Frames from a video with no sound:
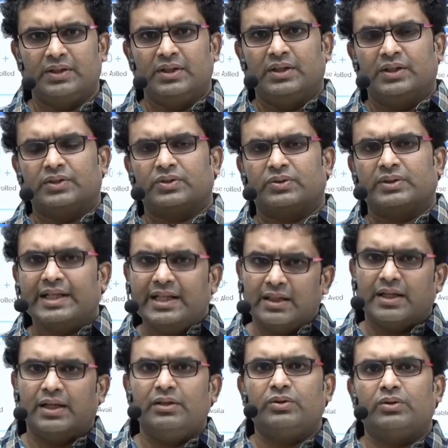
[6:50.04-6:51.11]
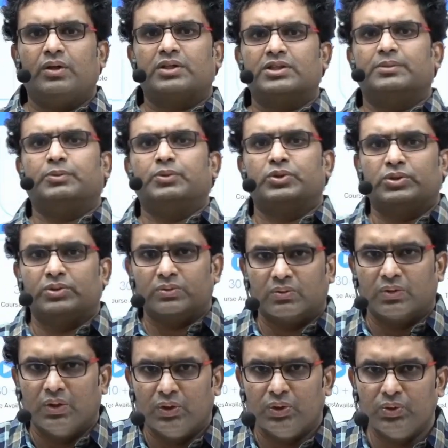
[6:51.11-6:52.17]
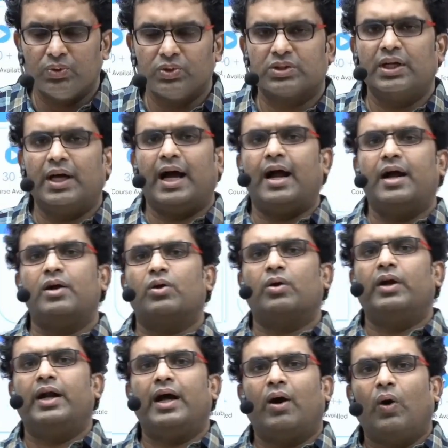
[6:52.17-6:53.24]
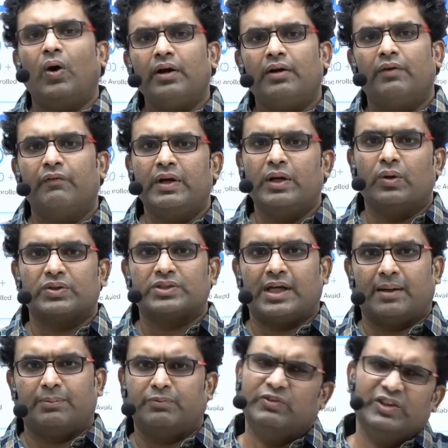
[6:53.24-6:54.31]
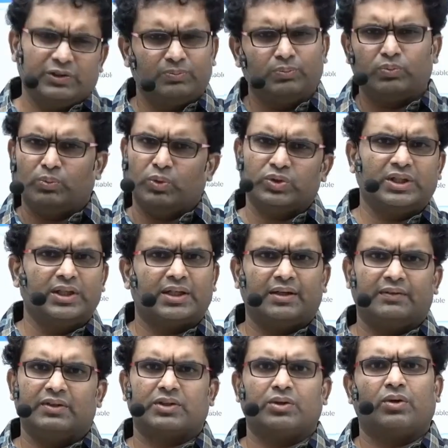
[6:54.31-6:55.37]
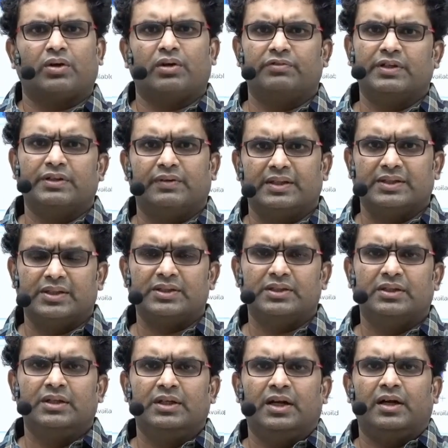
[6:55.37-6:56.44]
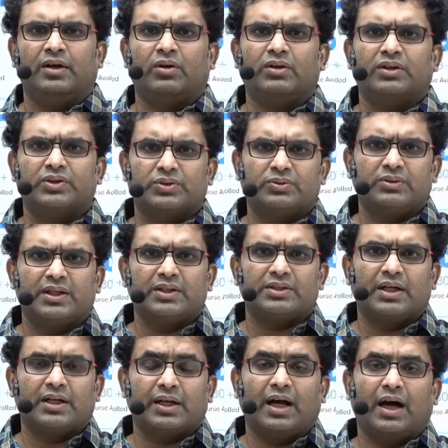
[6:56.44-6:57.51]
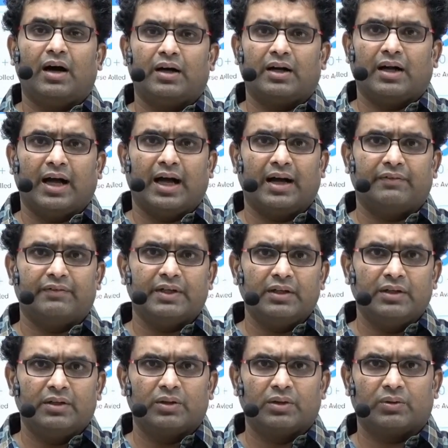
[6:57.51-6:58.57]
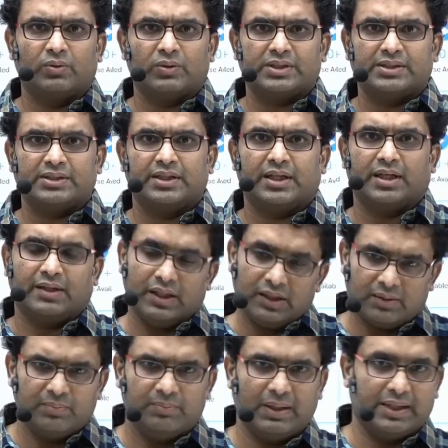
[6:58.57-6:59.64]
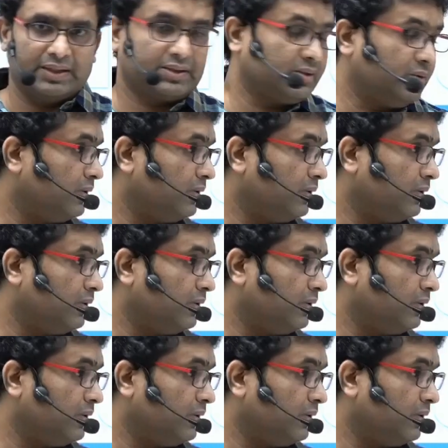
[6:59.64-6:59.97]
So till then you are supposed to use the Android or Windows app, which mostly covers a lot of devices and all the students that are having courses at our place. Okay,